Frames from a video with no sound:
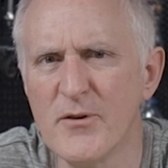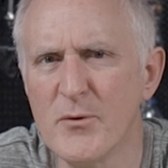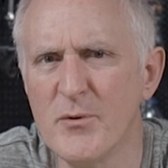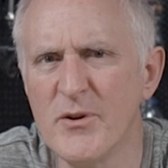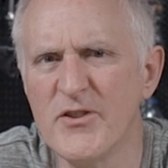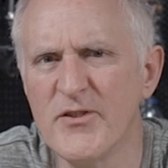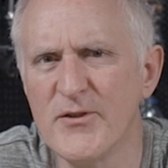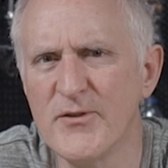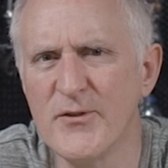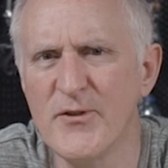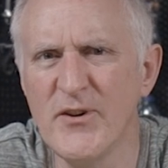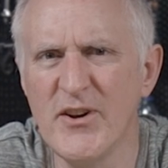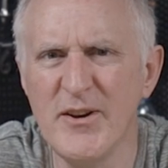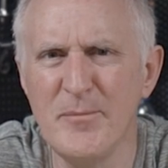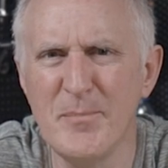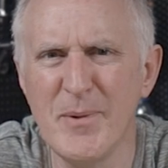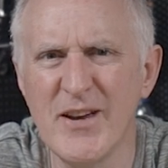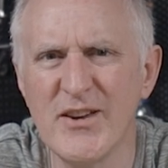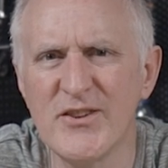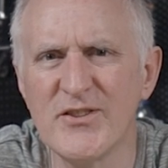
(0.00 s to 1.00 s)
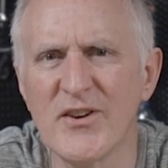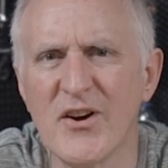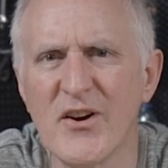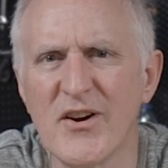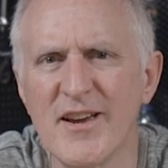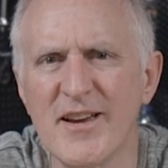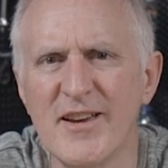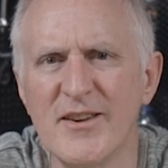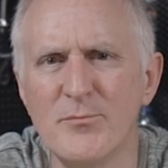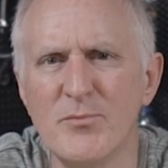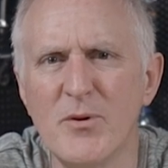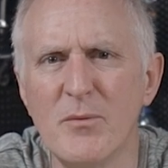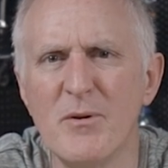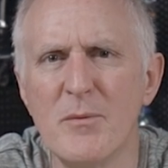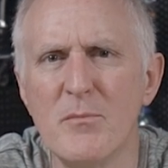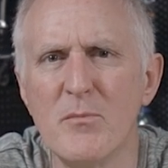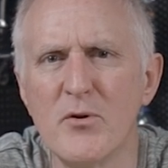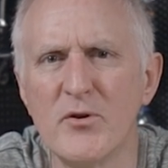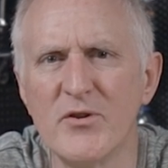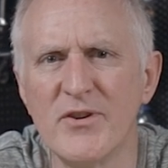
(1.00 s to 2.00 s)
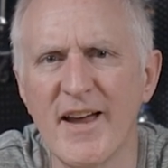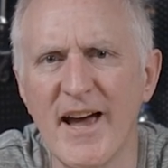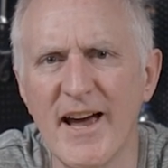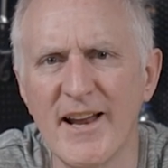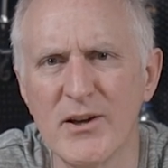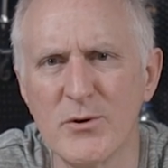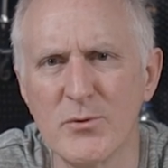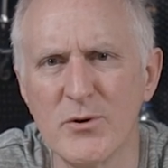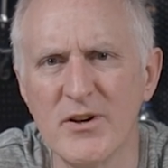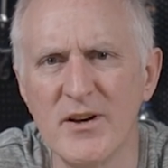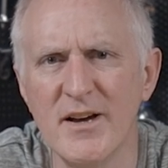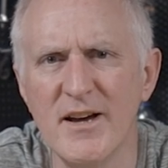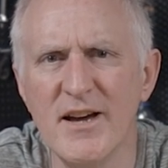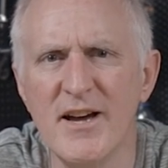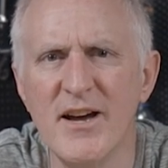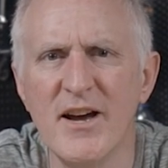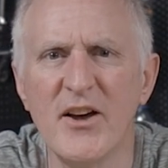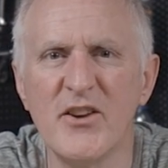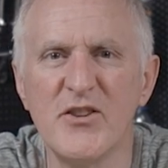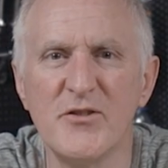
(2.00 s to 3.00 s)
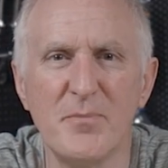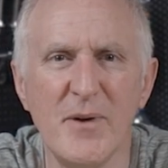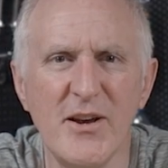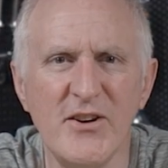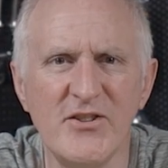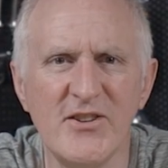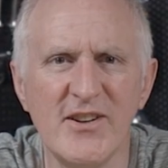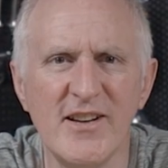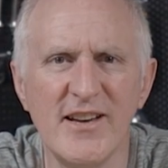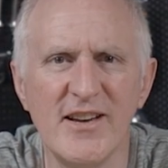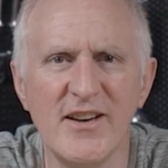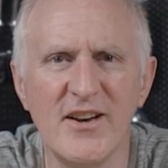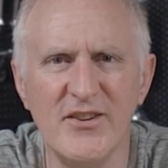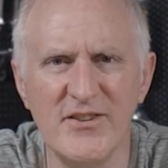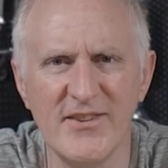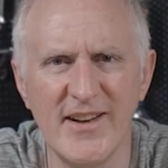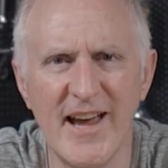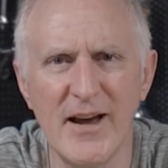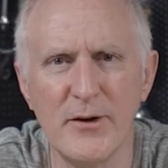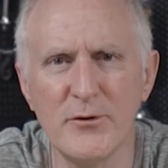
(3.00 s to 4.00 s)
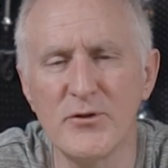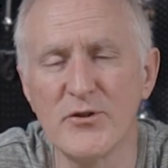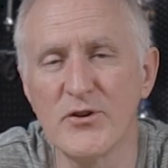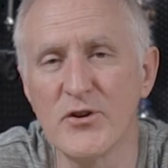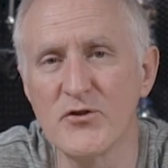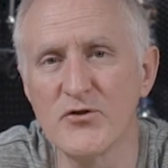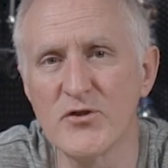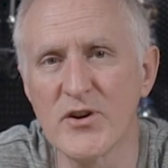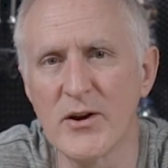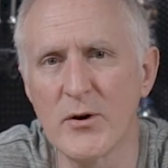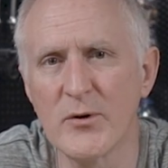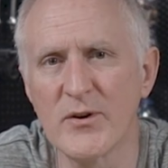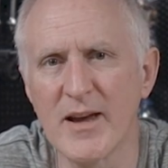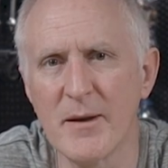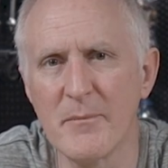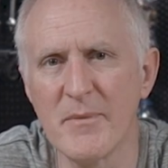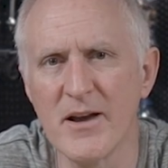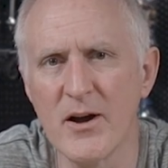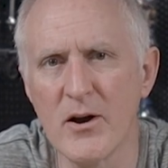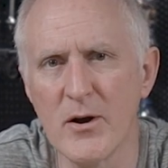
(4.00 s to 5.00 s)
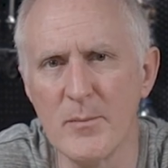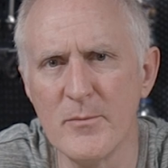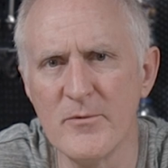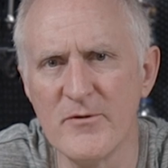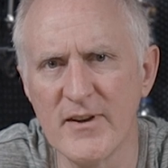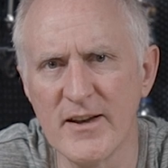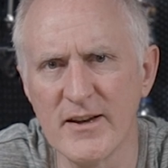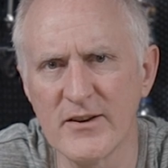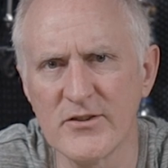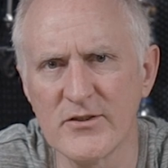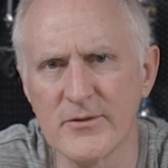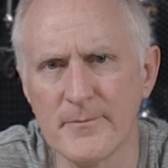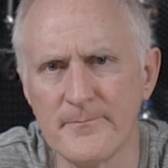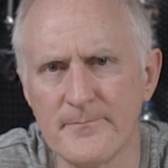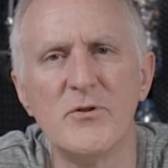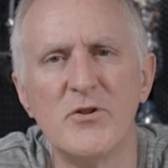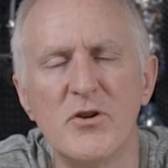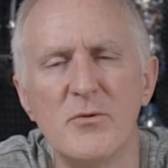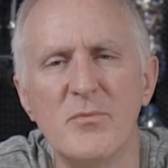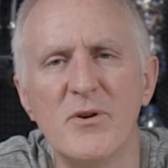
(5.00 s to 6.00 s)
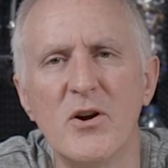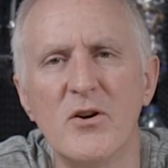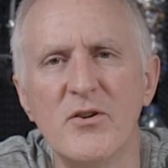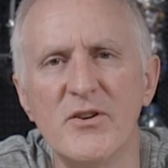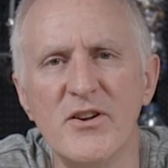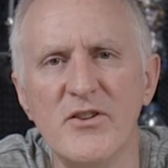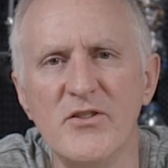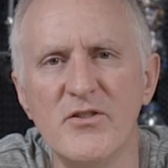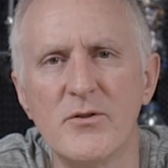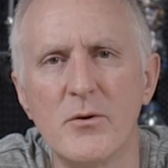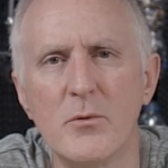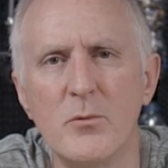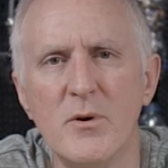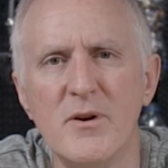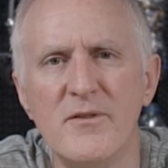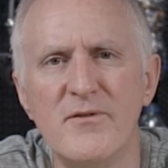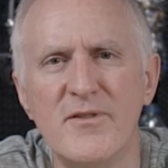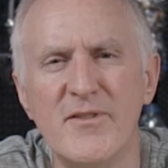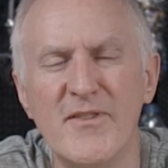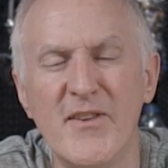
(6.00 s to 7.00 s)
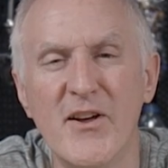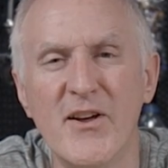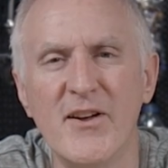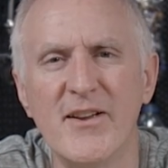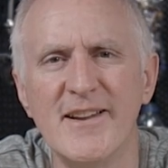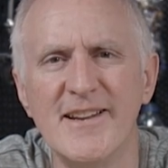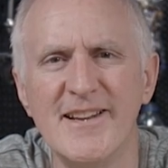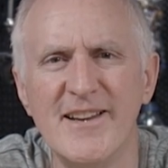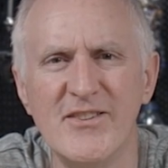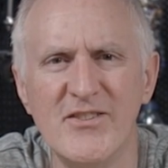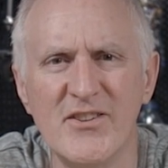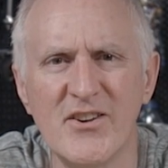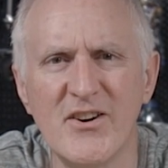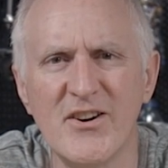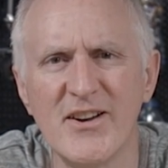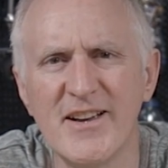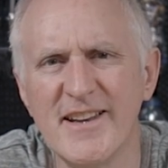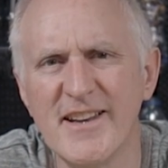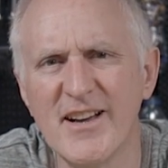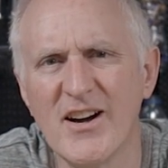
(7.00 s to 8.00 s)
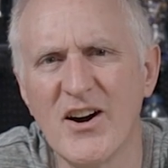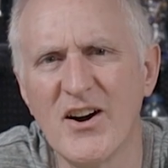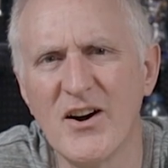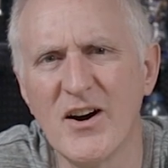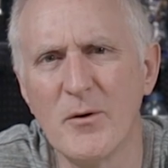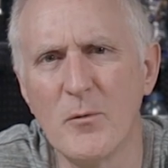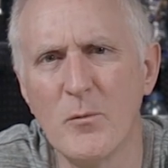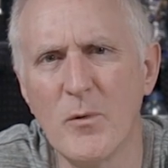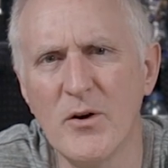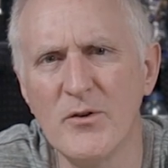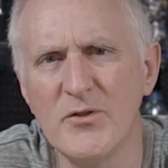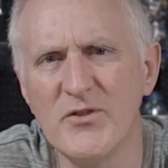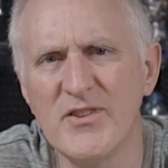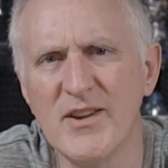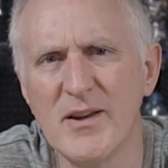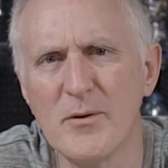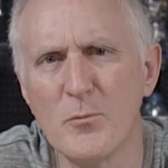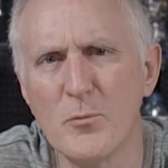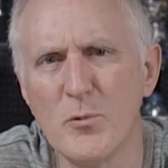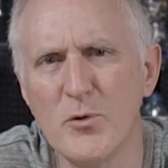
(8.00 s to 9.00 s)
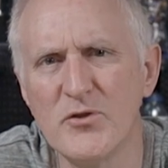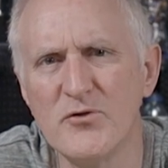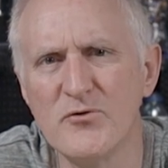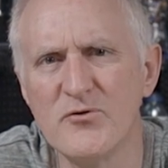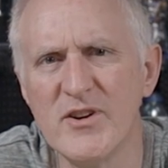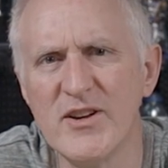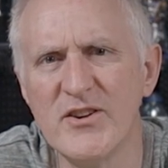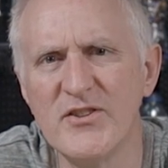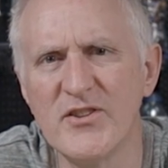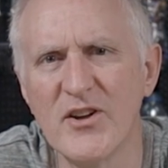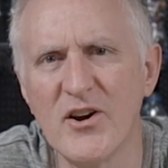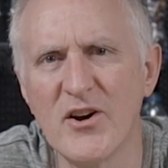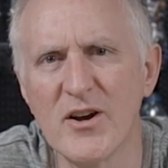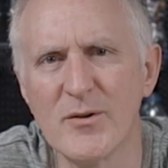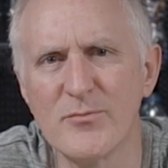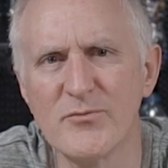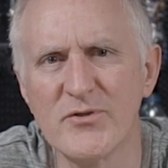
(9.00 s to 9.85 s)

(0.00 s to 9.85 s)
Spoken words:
for which 30 psi is probably more than adequate, especially as an out on the trail get me home fix. To be honest, with the design, whilst it would reach the high